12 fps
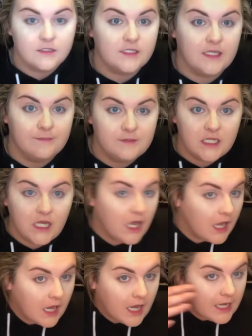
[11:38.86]
skip to
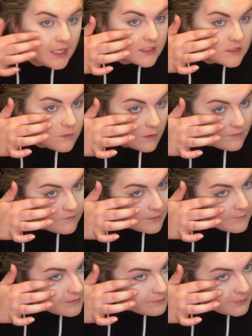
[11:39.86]
eyes while we've
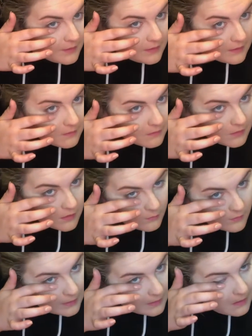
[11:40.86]
got my bake
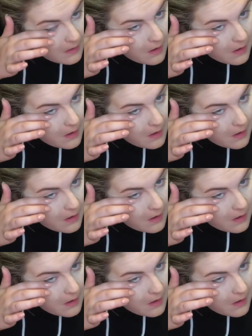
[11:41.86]
going.